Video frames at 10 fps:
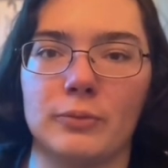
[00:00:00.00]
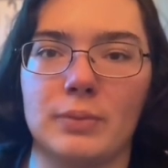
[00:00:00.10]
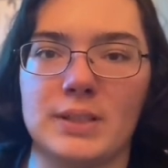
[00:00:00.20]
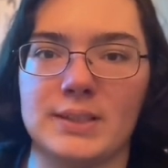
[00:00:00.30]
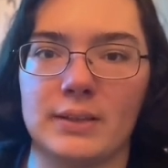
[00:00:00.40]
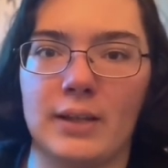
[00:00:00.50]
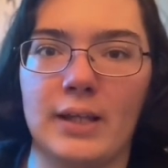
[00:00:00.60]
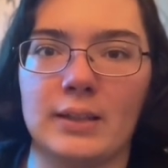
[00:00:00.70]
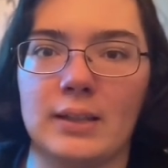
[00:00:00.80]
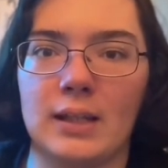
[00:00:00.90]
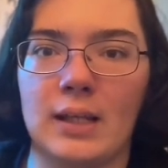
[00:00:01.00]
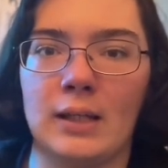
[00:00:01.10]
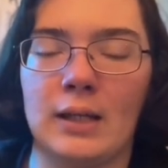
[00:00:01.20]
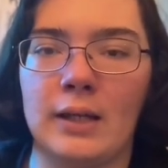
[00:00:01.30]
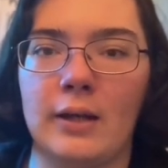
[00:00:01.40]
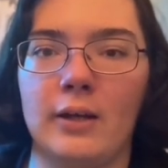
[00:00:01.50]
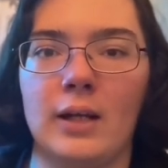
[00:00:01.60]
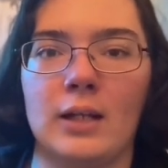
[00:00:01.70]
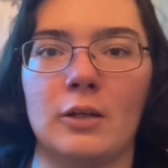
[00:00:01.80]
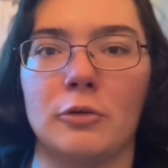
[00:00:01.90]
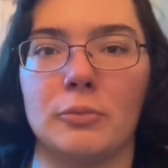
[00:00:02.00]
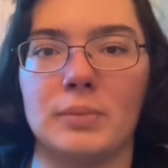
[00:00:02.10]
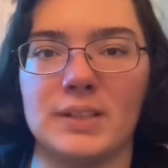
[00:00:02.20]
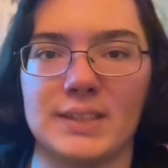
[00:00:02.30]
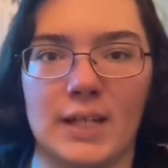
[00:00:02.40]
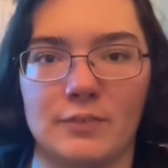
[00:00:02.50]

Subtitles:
be selected in here and it will be saved